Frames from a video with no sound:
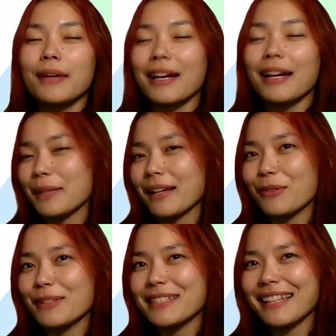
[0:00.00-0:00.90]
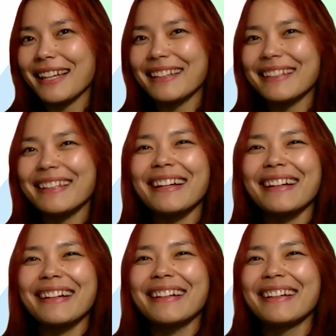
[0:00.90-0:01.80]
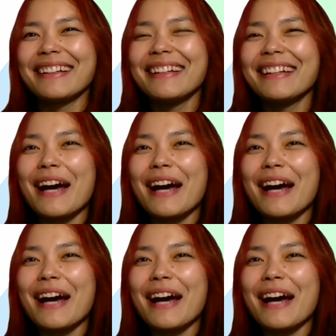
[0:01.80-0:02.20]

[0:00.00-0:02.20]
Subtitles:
Hi, Megha, once again. I